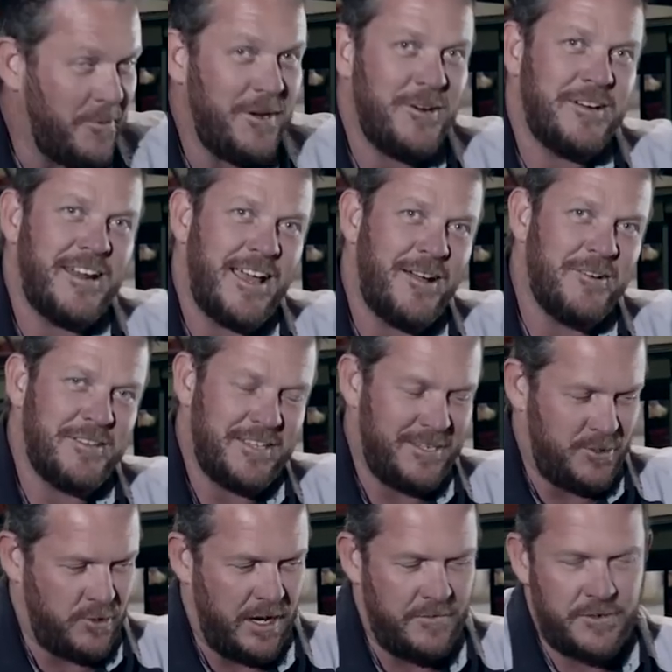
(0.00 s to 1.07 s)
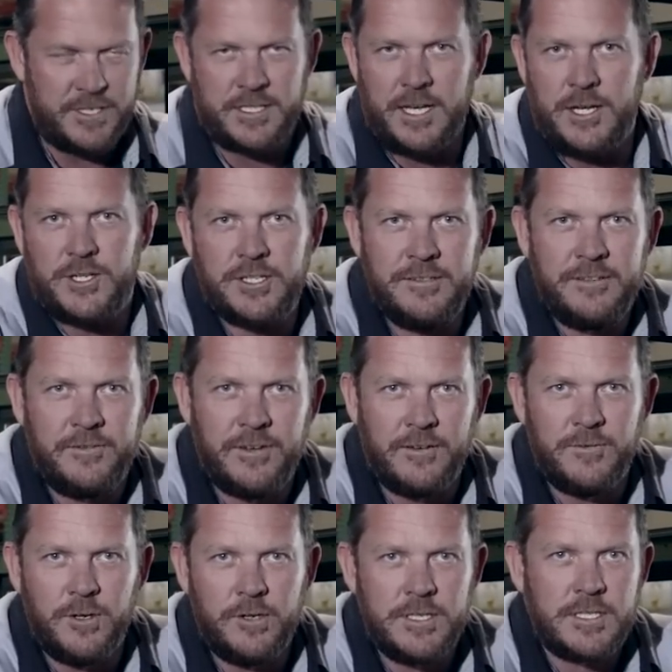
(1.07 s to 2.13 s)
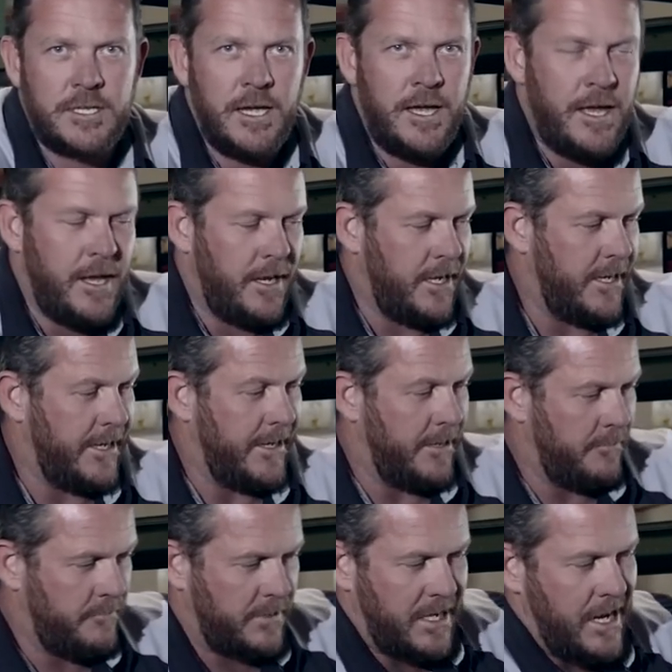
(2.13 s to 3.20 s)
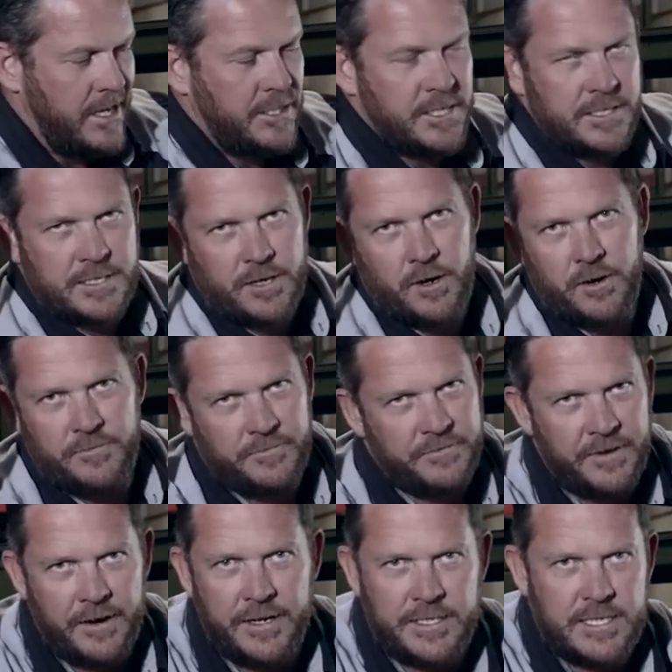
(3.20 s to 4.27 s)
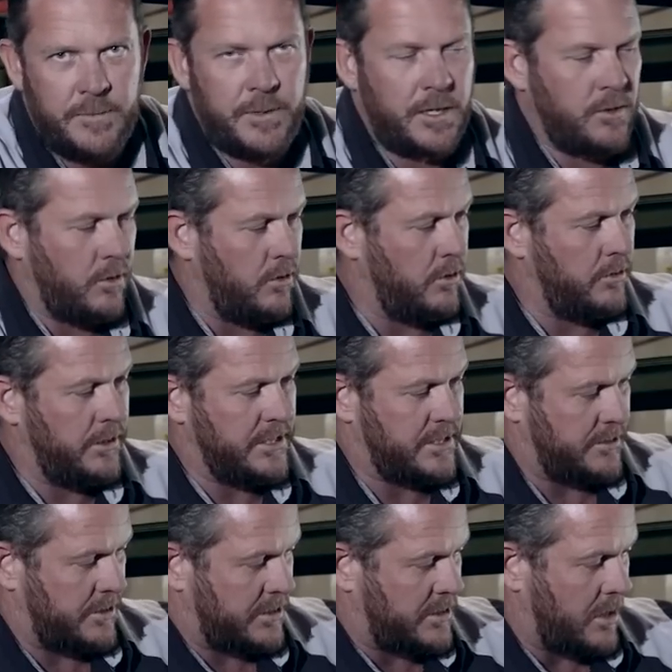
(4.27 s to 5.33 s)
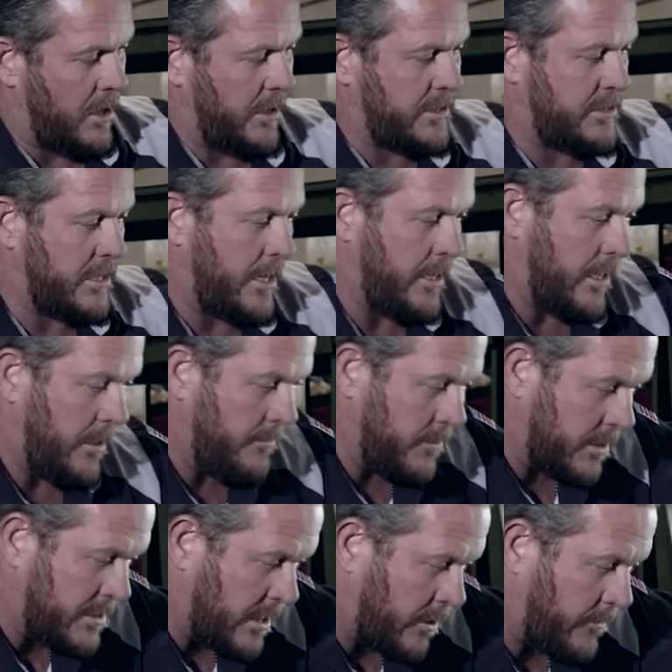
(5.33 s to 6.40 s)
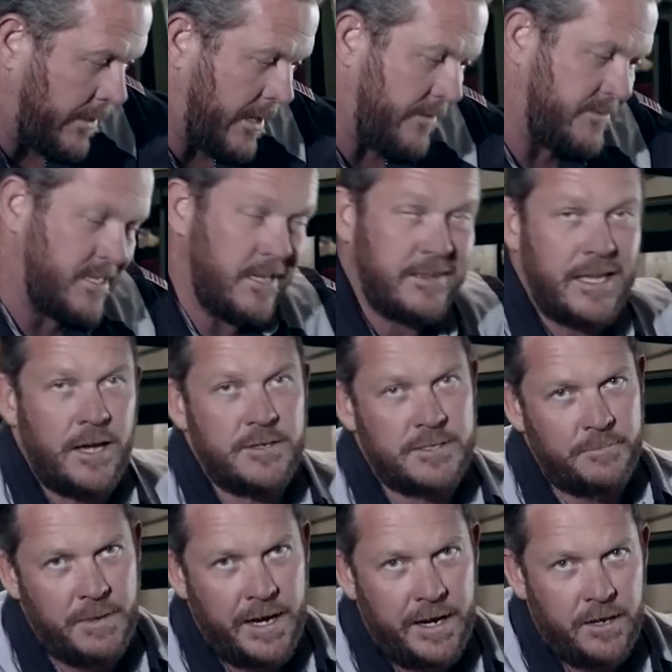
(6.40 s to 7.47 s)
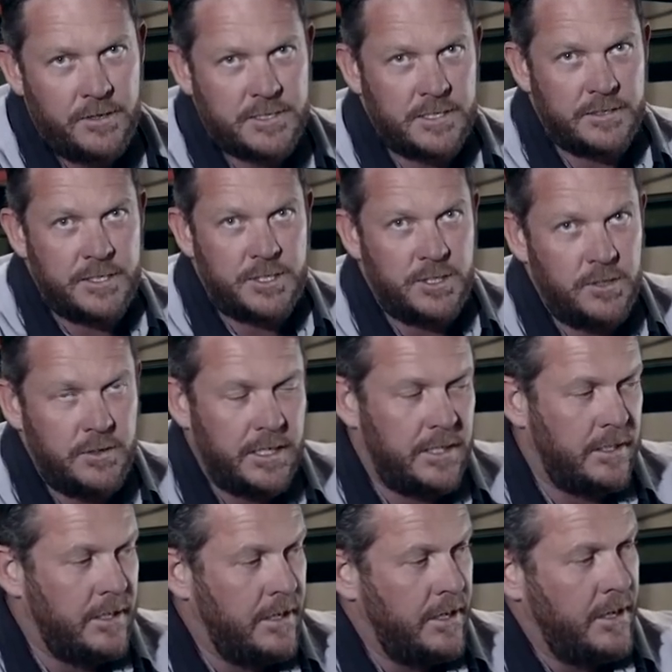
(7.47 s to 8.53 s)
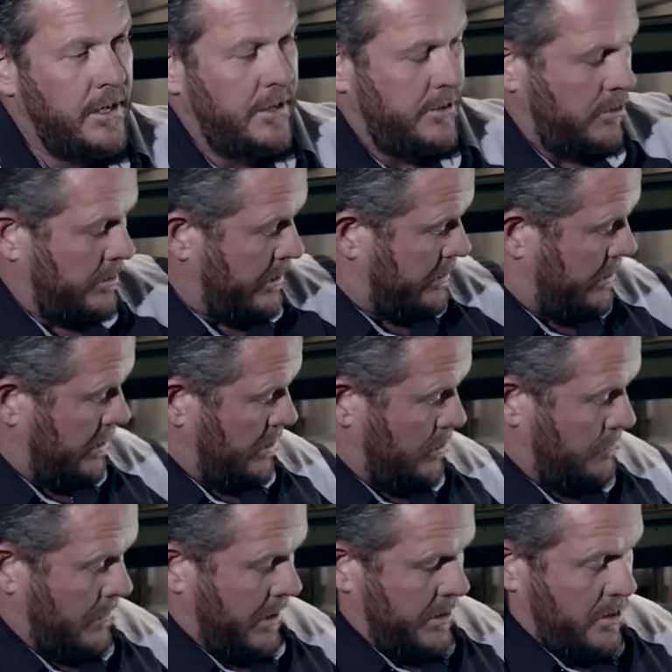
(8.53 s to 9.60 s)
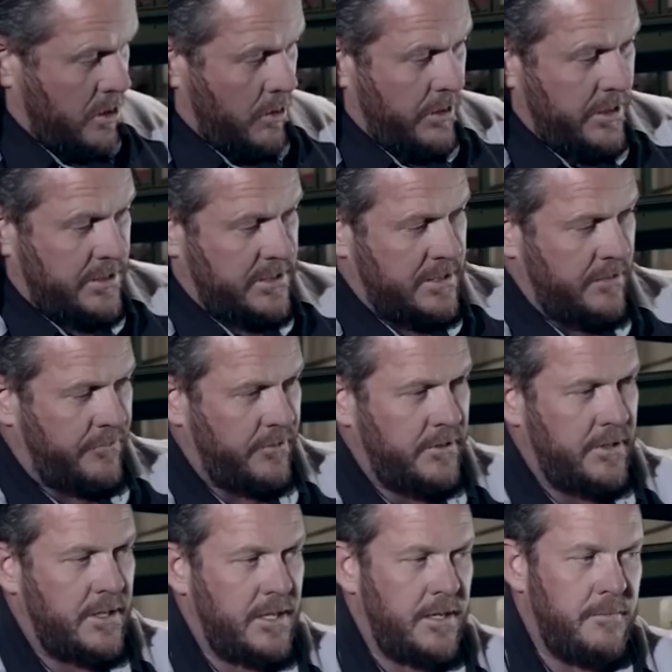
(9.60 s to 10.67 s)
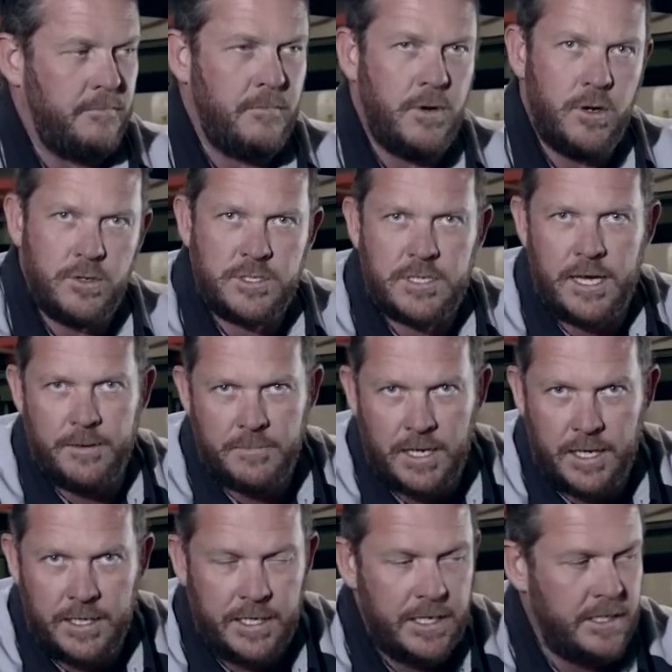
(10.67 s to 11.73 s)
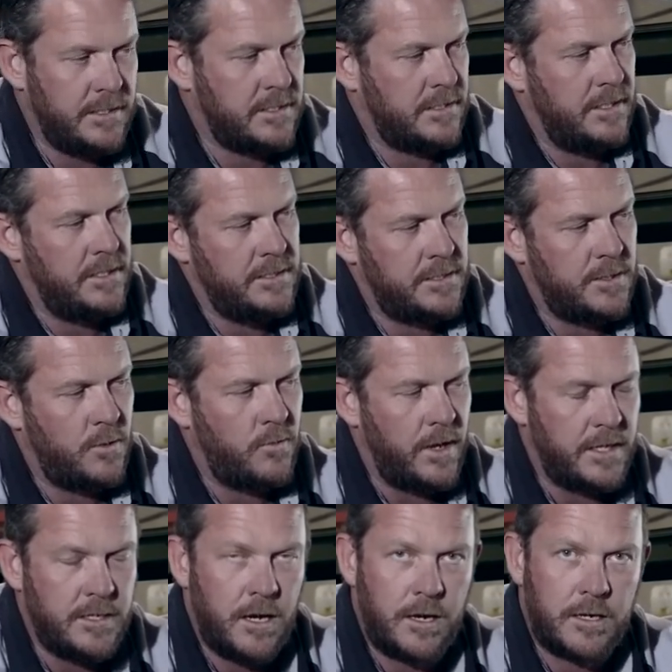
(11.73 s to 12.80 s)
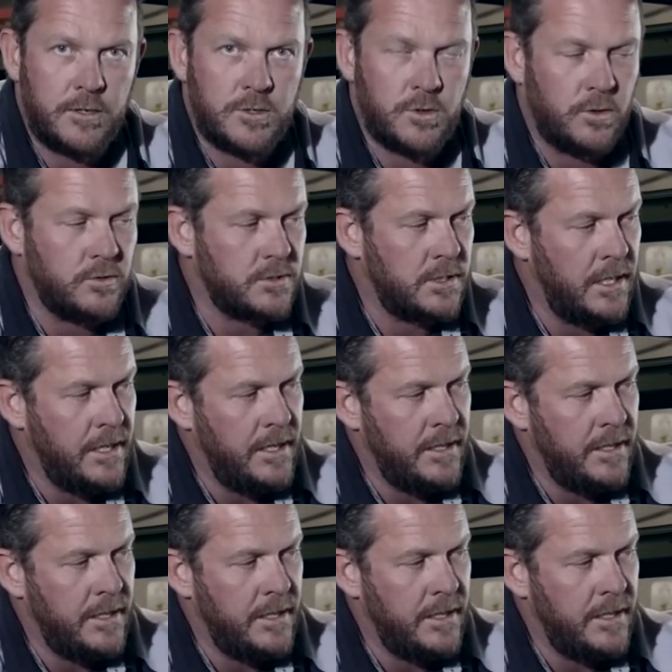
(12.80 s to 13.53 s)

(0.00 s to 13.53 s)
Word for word: We are now at the driver's station, if you haven't noticed. Um, gauges are very typical. This is a stock setup. Looks like we have ten thousand miles on this unit. The only thing you might notice different than most M nine ninety-eights is the Red Dot controls.